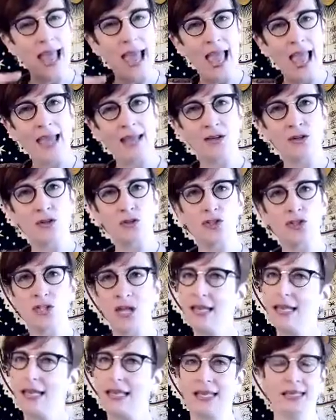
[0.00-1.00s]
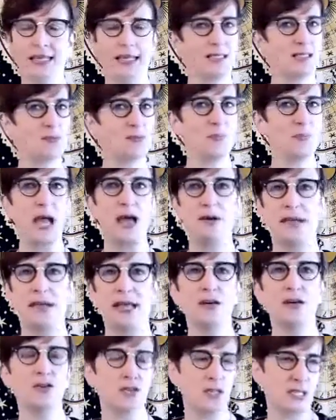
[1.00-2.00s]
energetic, and it's about energy.